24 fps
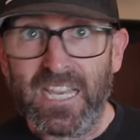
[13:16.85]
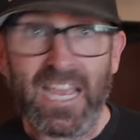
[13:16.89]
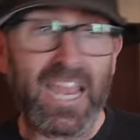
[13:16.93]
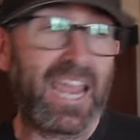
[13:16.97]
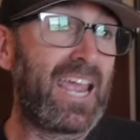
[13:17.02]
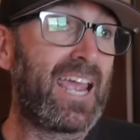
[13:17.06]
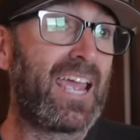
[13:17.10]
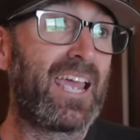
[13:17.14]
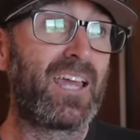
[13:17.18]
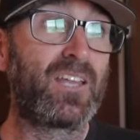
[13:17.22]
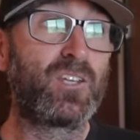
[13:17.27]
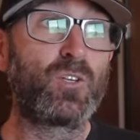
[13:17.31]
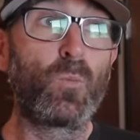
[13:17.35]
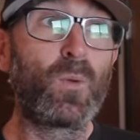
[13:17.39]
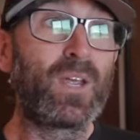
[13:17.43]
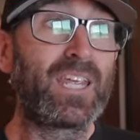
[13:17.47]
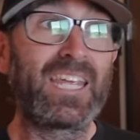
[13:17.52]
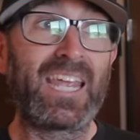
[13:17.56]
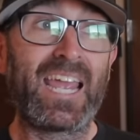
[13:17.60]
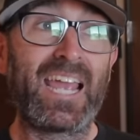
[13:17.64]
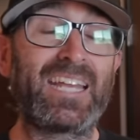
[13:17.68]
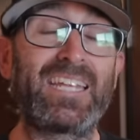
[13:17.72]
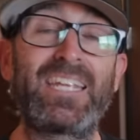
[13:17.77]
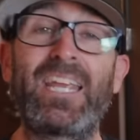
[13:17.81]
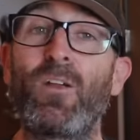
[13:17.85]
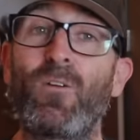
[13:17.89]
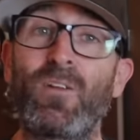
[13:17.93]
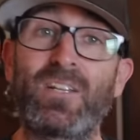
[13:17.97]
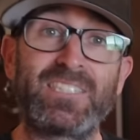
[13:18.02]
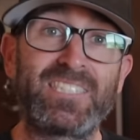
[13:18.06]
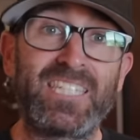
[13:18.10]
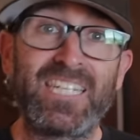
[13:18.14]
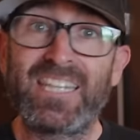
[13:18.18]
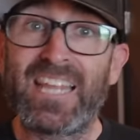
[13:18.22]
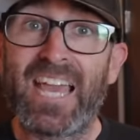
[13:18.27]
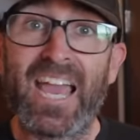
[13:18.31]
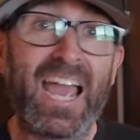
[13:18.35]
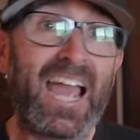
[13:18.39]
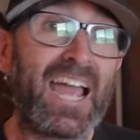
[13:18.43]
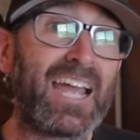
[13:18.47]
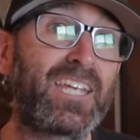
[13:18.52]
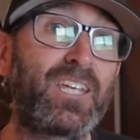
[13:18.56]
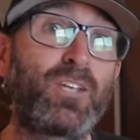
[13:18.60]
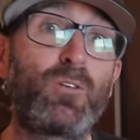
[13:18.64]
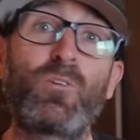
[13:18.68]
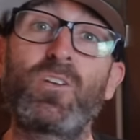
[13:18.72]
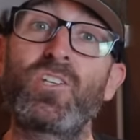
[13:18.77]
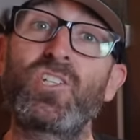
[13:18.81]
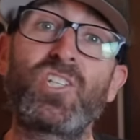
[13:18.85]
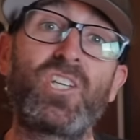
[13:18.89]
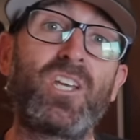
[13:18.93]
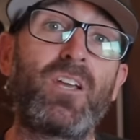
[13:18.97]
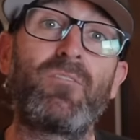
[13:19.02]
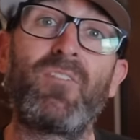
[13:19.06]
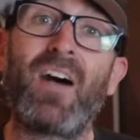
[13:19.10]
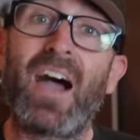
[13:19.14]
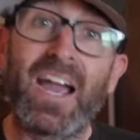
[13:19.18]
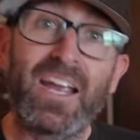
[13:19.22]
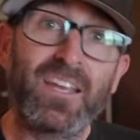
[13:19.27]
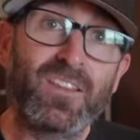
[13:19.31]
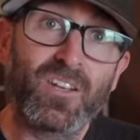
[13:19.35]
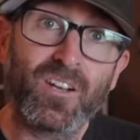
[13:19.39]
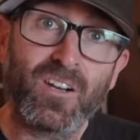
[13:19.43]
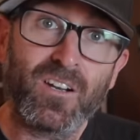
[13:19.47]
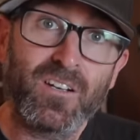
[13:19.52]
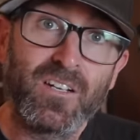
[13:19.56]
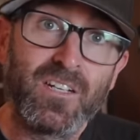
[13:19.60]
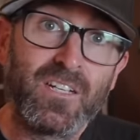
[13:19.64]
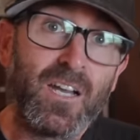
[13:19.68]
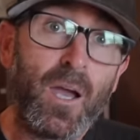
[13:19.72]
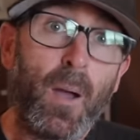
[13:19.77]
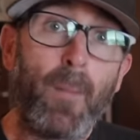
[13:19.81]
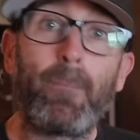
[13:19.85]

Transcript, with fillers: and we can't guarantee the accuracy of either.